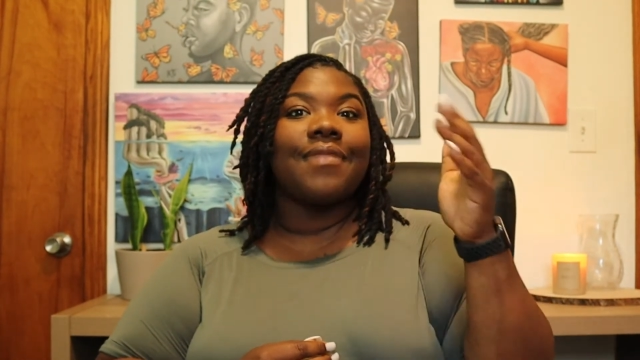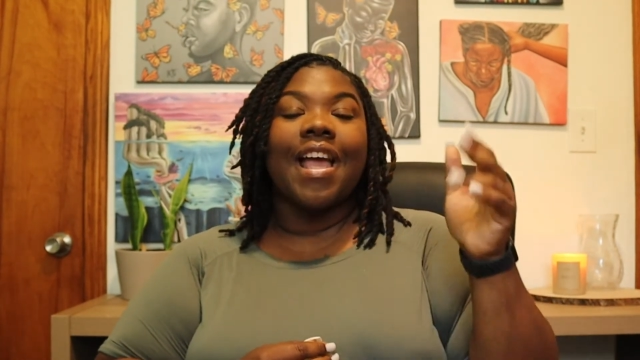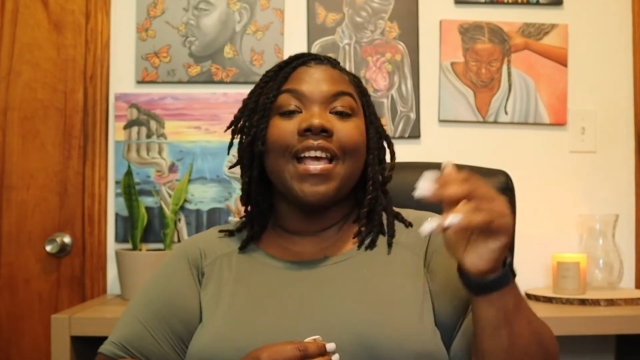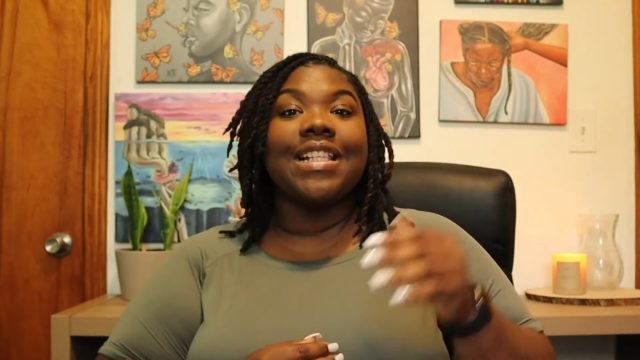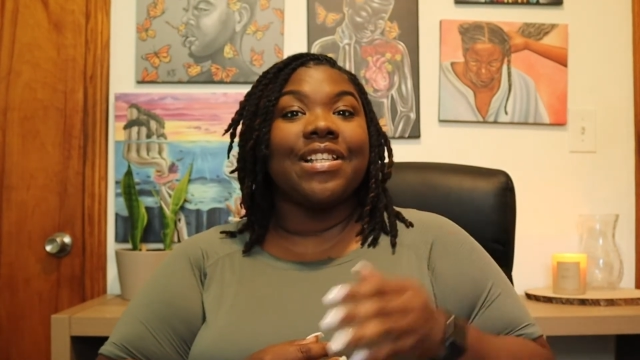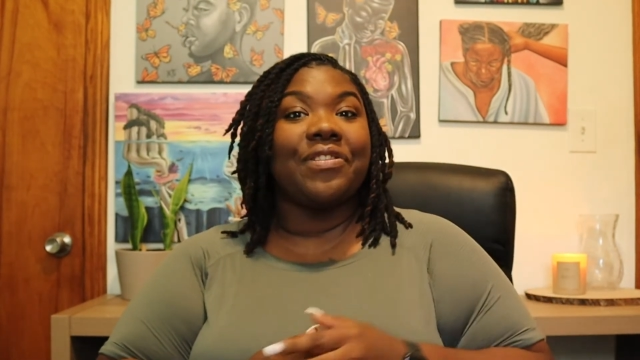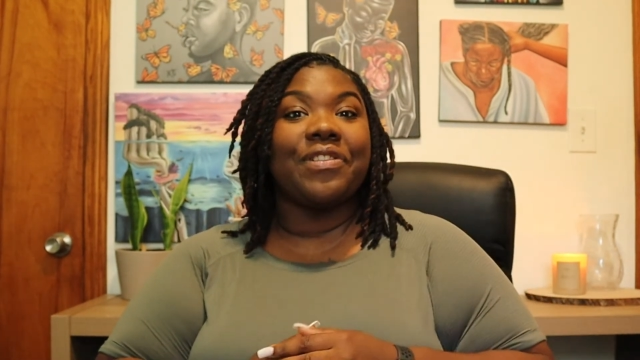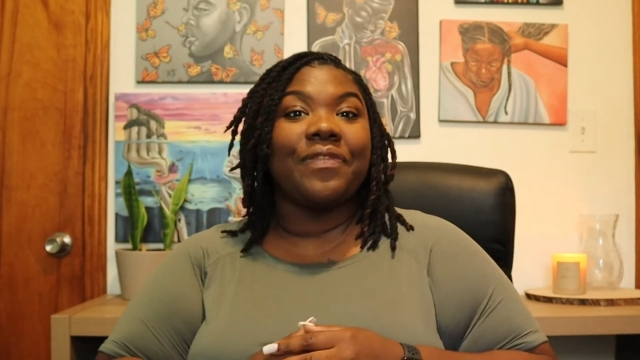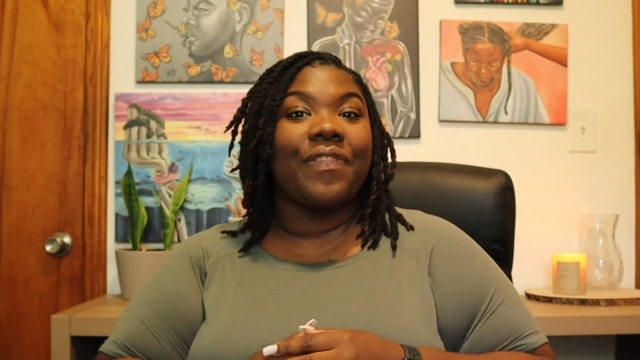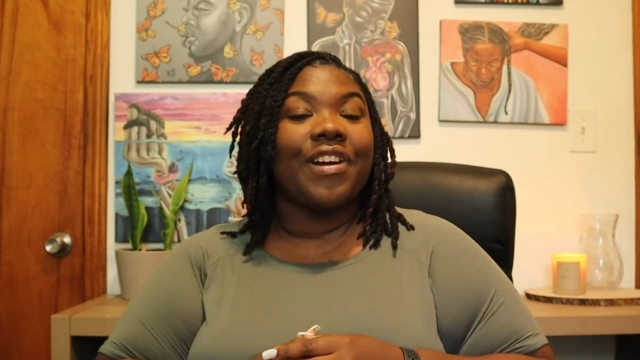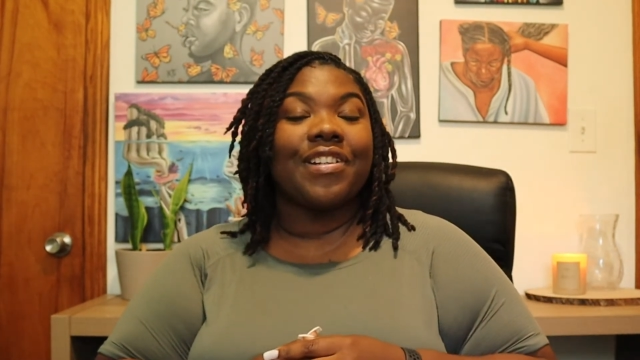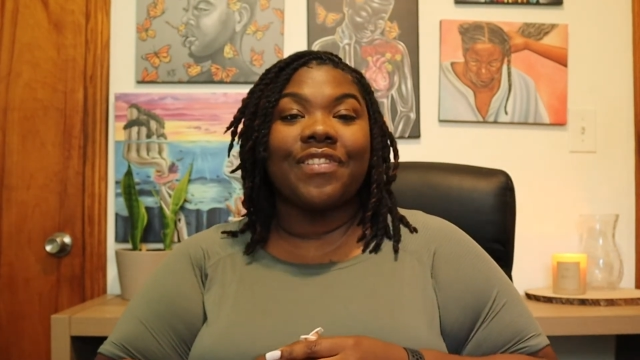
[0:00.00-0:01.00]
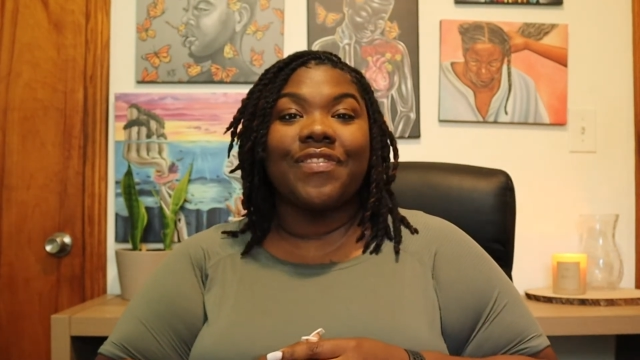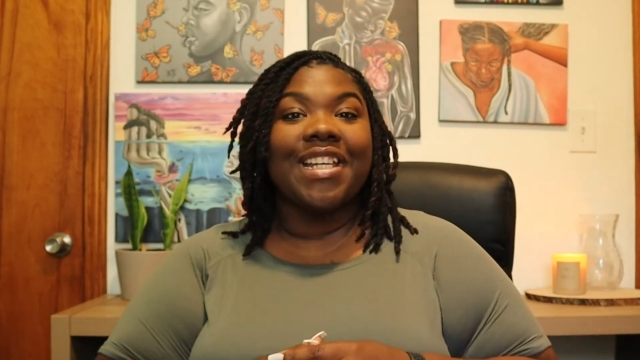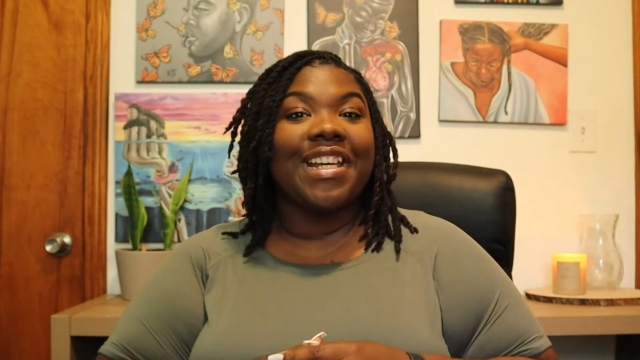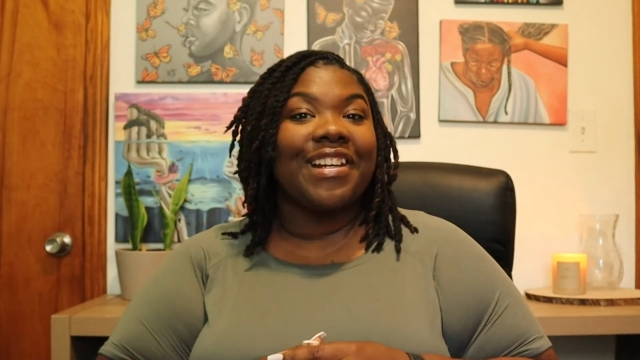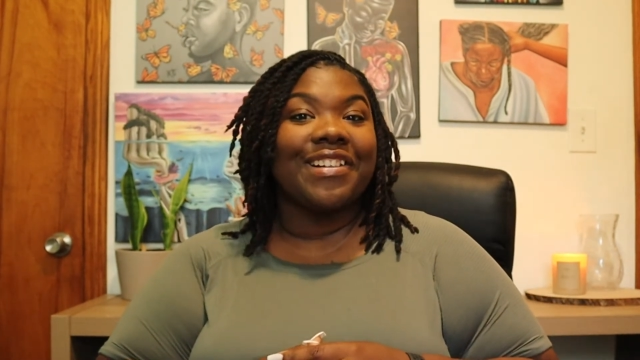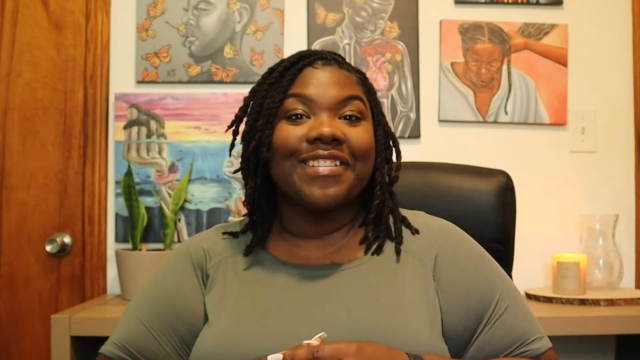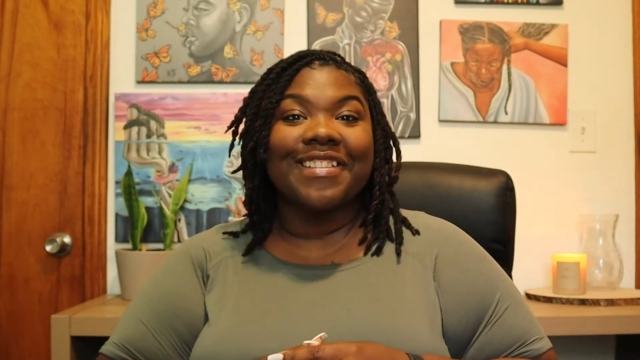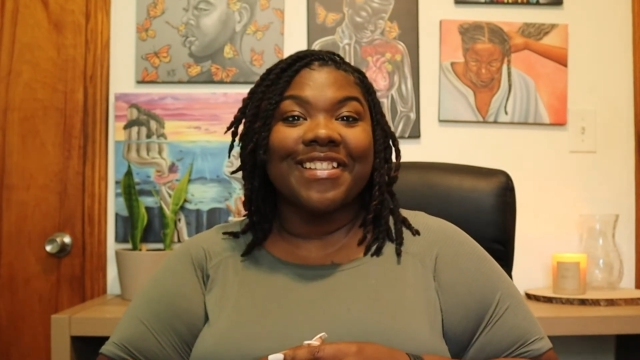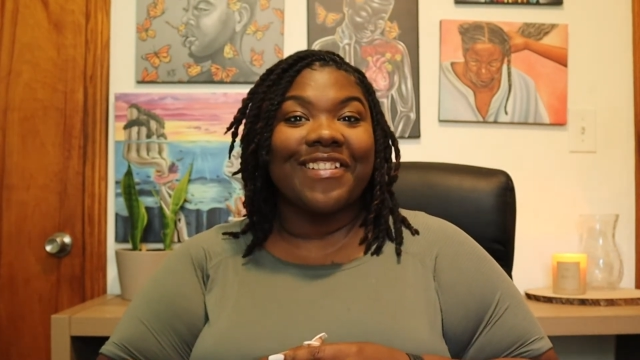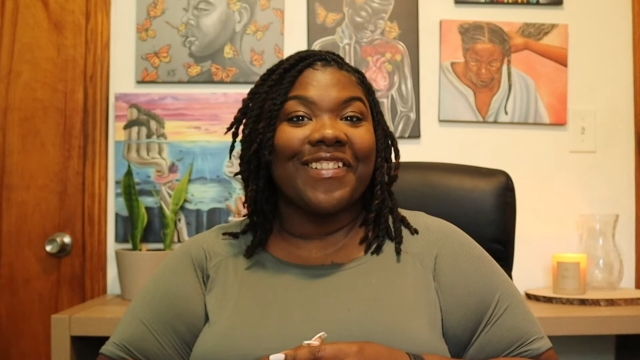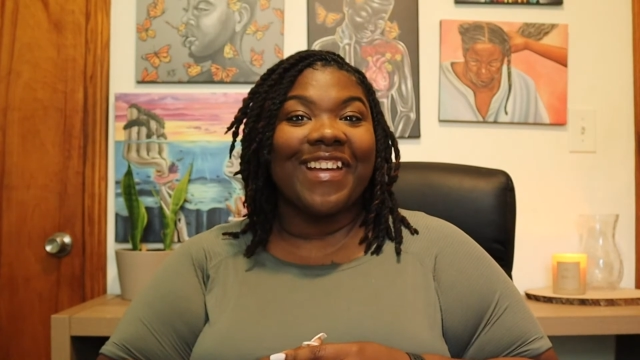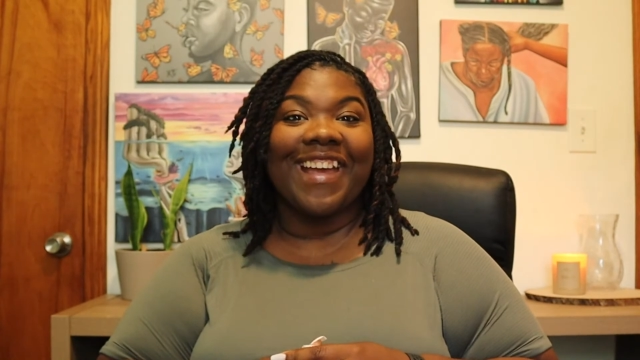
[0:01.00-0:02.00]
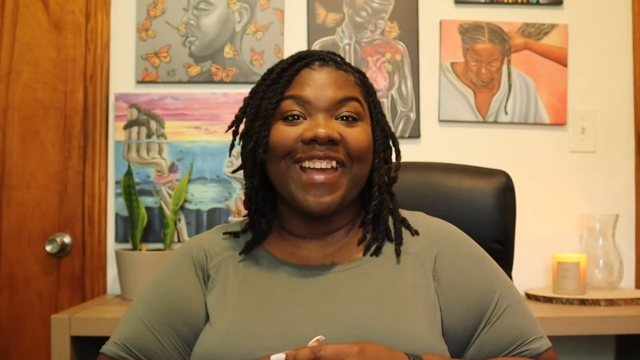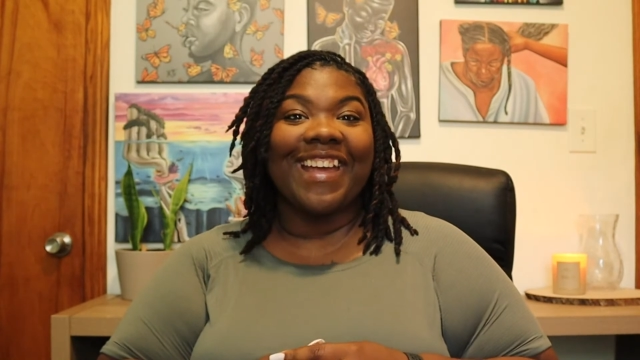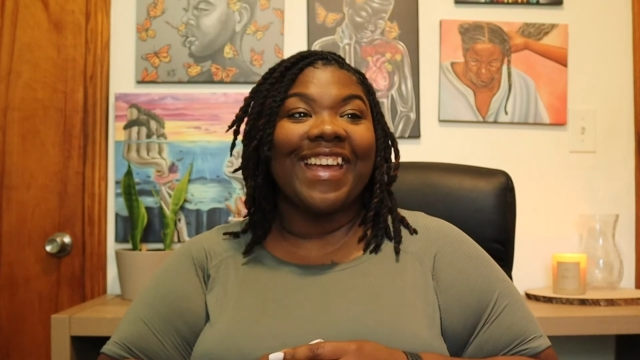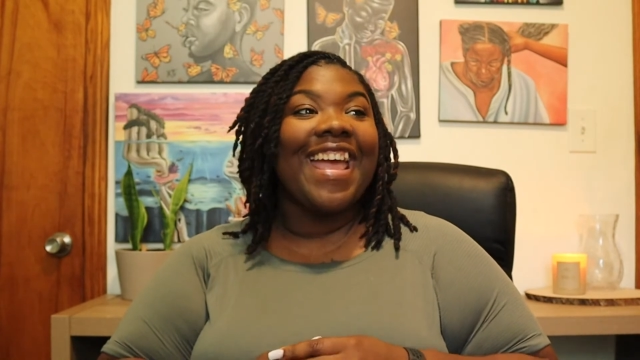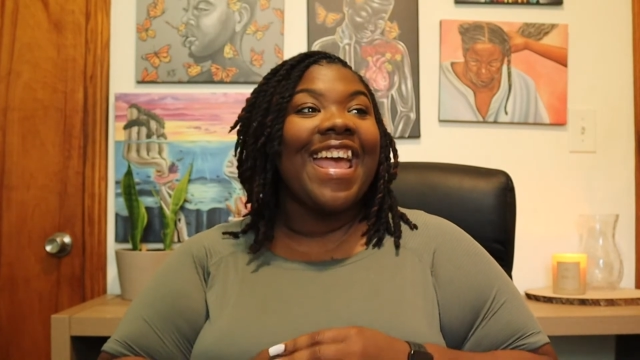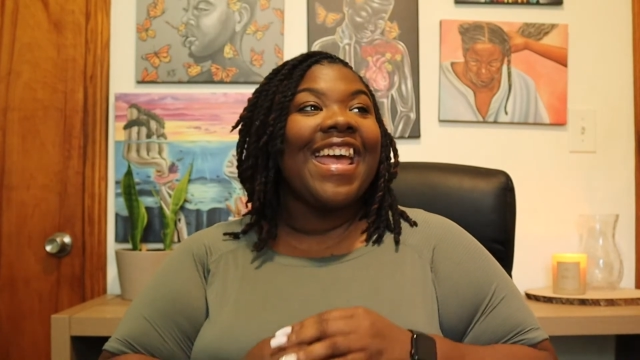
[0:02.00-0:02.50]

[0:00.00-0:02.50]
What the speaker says: is on the verge of tears, okay?